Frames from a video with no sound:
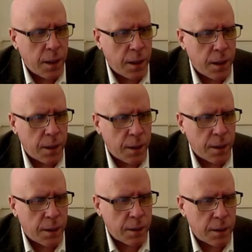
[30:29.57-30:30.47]
And
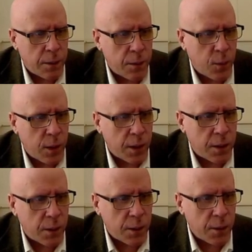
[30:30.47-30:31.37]
I don't know why that
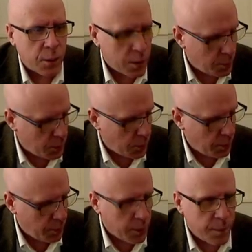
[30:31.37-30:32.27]
turned into a subscript,
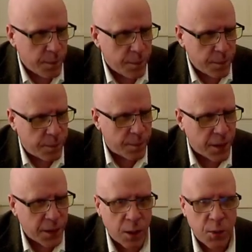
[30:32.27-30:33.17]
but I
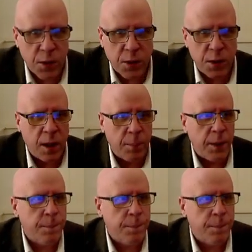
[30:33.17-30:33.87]
think I was just sloppy.